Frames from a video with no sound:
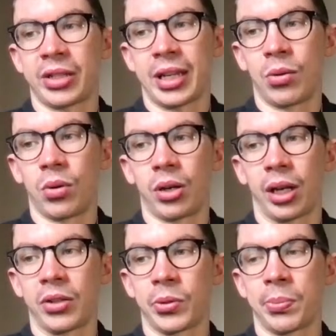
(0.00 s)
sell
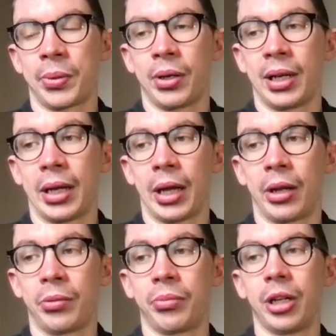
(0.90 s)
Watkins with Burnley at
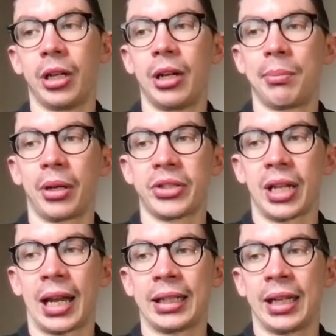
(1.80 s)
home. But
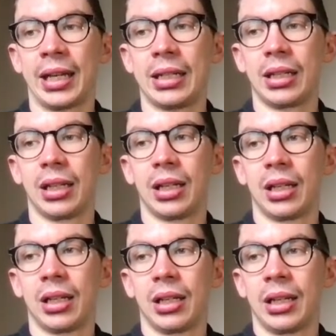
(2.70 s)
Solanke,
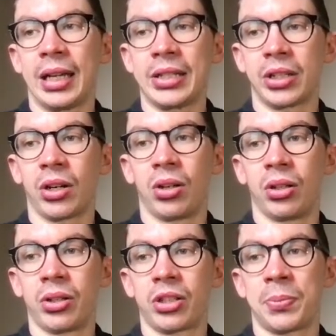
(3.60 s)
he's got
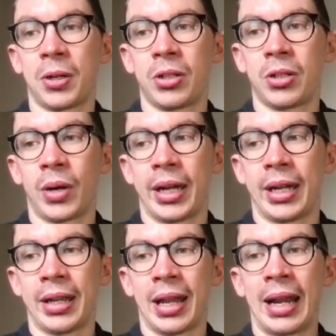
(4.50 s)
Spurs away
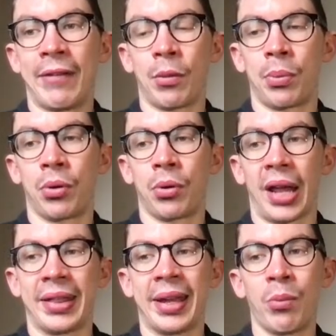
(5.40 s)
and then Liverpool
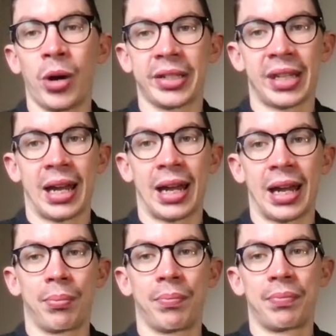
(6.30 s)
and then West
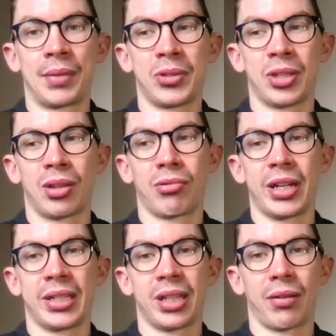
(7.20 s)
Ham. Those are
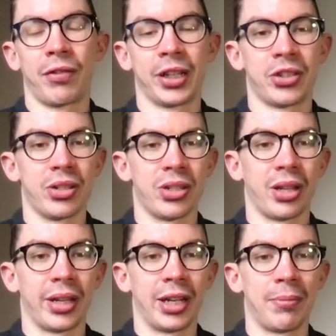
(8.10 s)
3 tough fixtures,
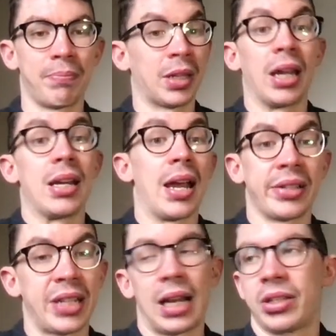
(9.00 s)
aren't they? And yeah,
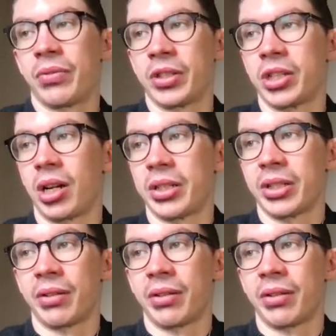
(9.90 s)
Salah to Richarlison